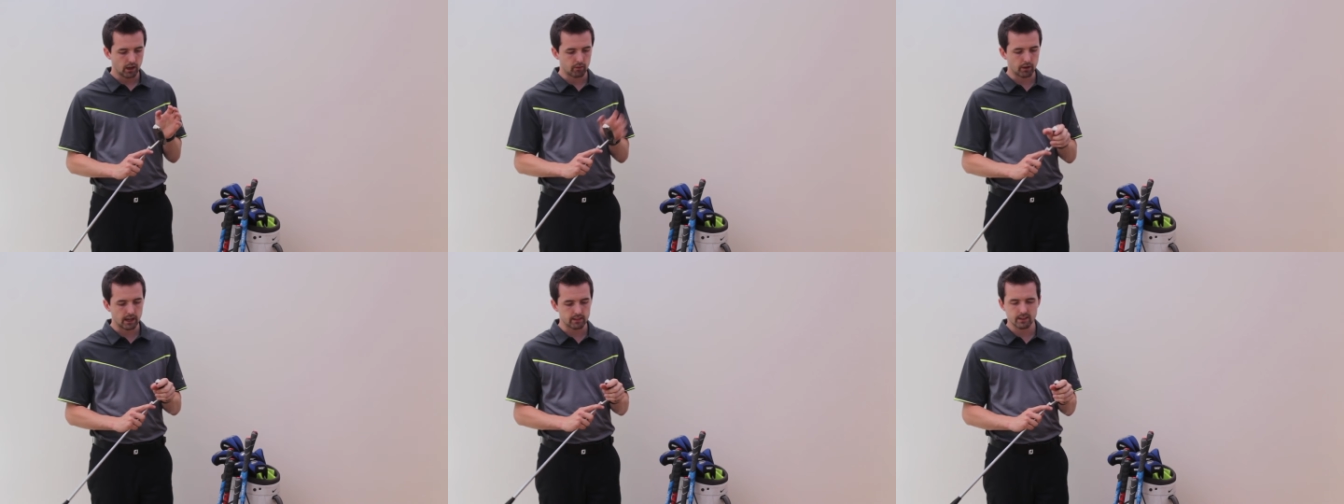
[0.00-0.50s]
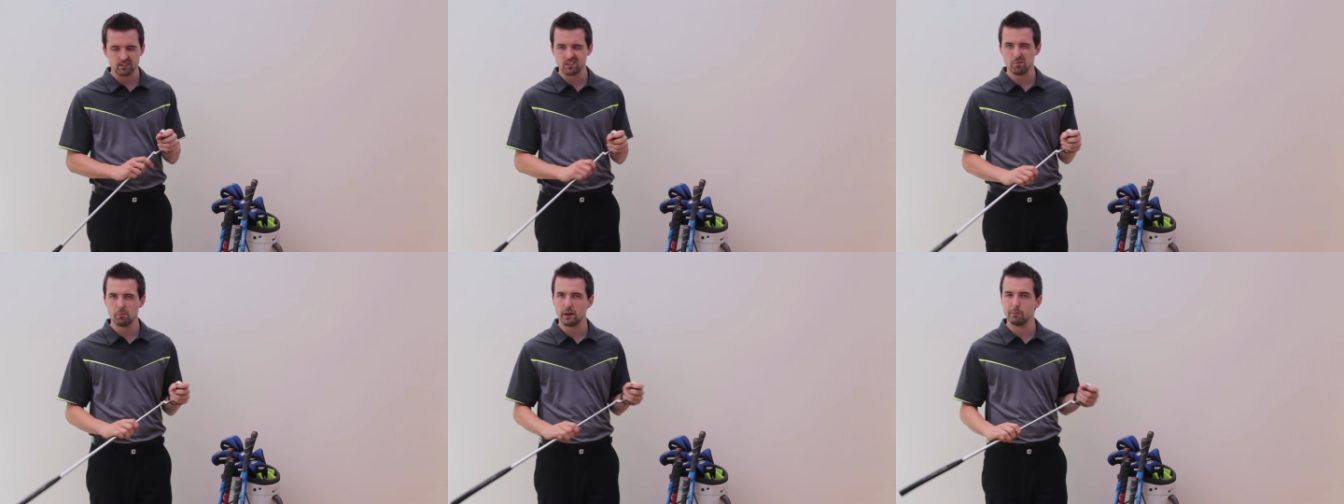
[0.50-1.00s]
I've had this
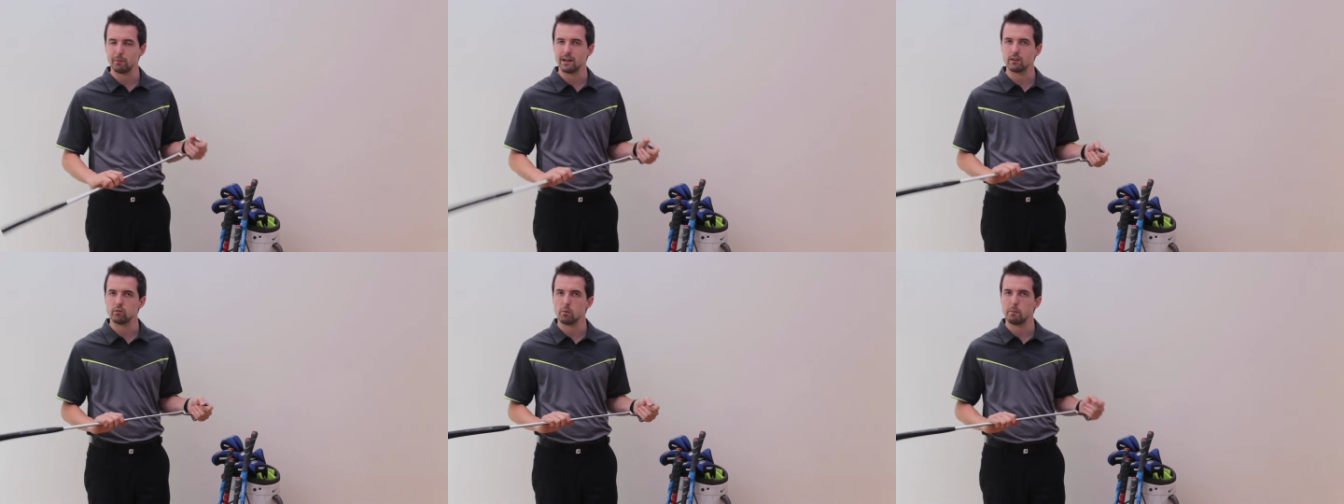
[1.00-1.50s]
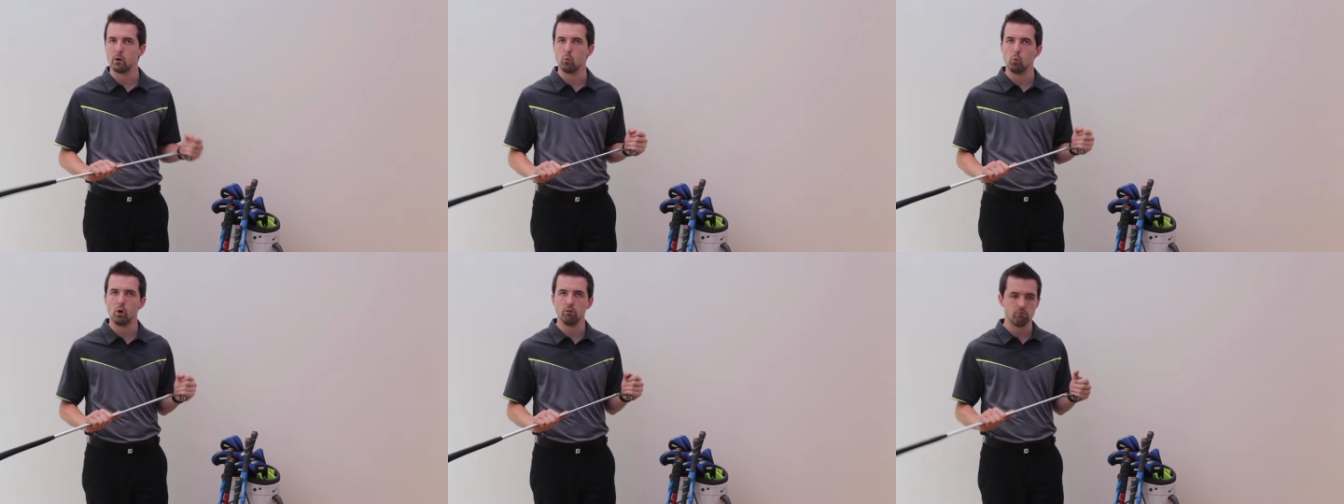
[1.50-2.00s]
in my bag for
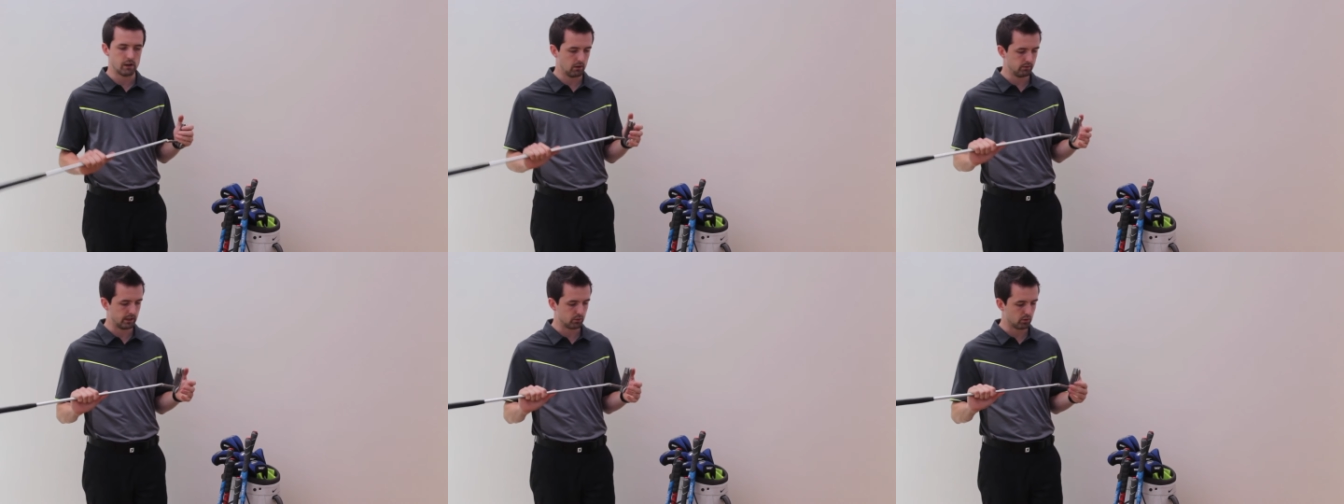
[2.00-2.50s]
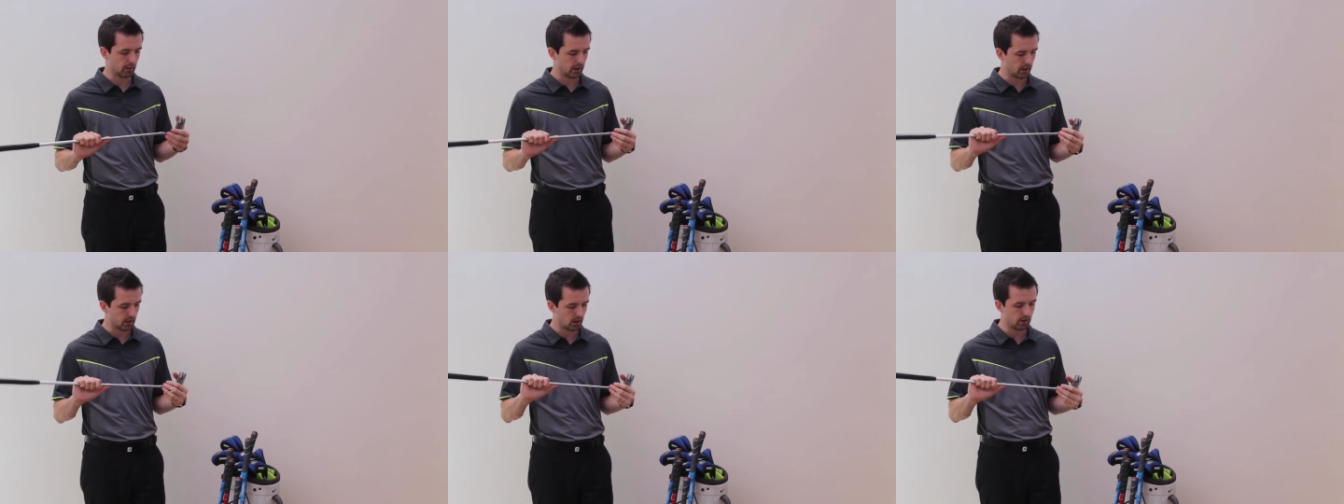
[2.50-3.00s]
about one round now, so
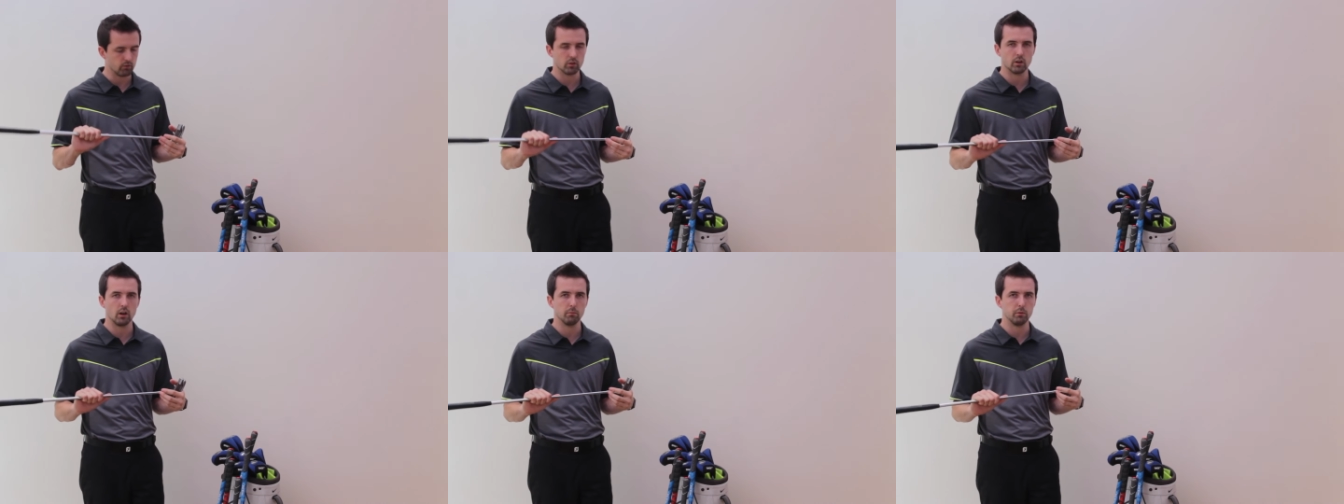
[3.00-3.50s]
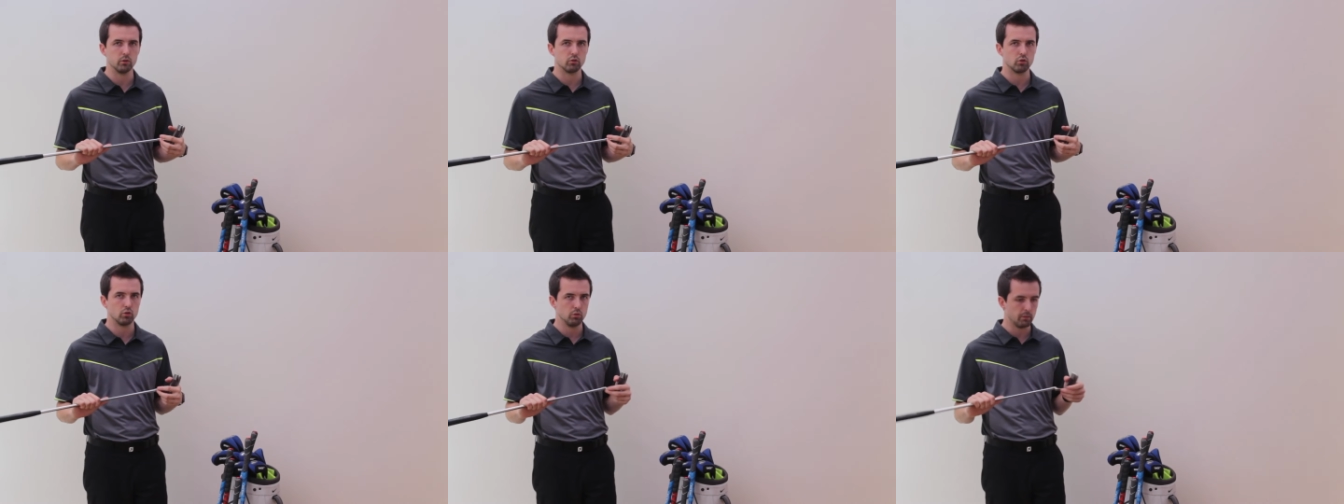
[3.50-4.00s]
I, I can't, can't put
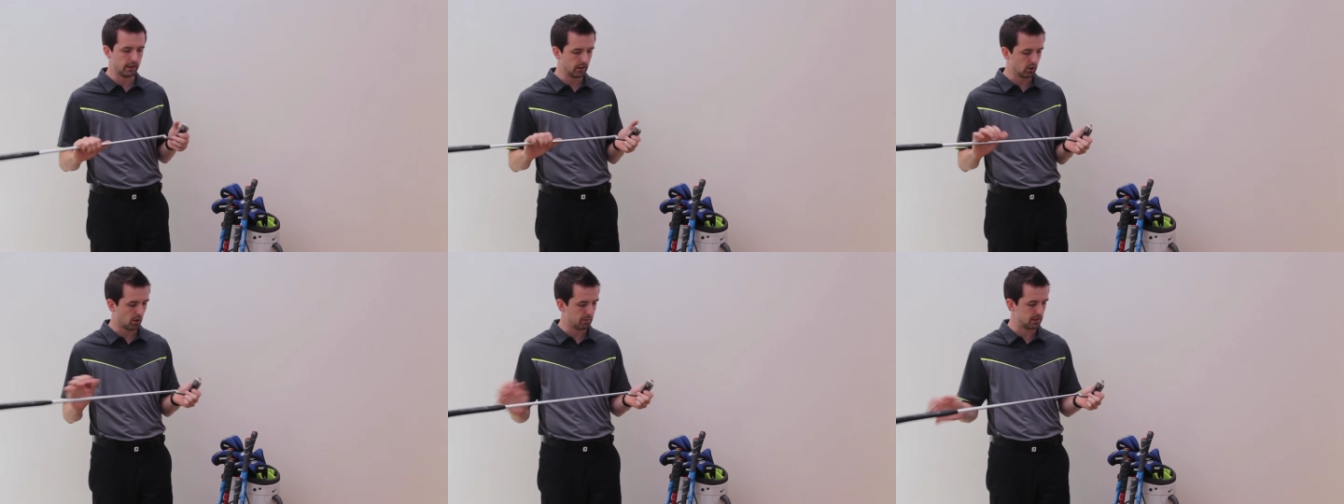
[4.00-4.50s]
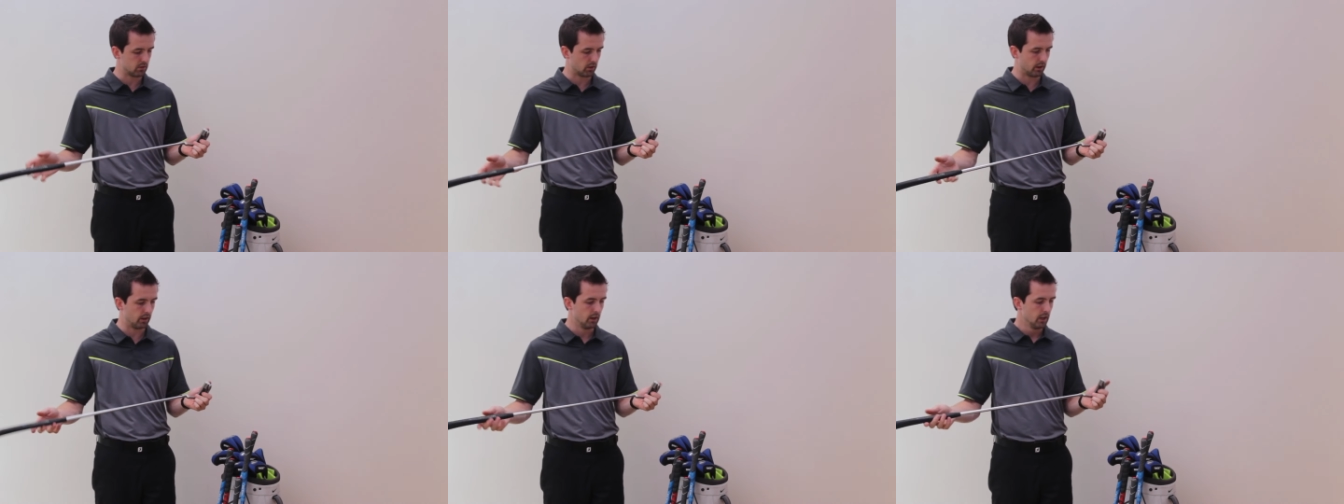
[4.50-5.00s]
too many comments
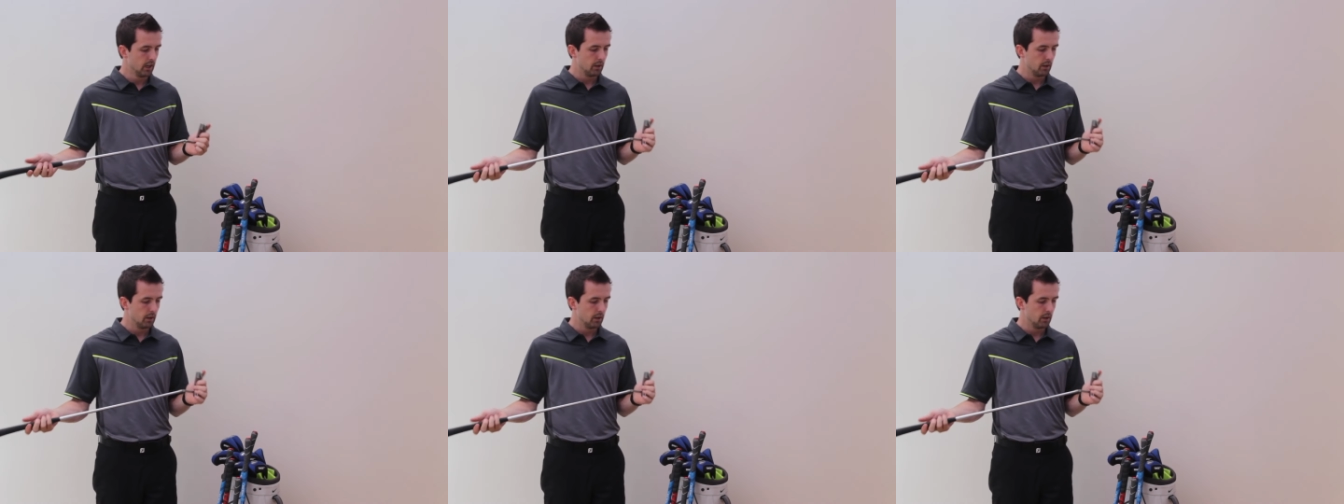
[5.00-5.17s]
on it,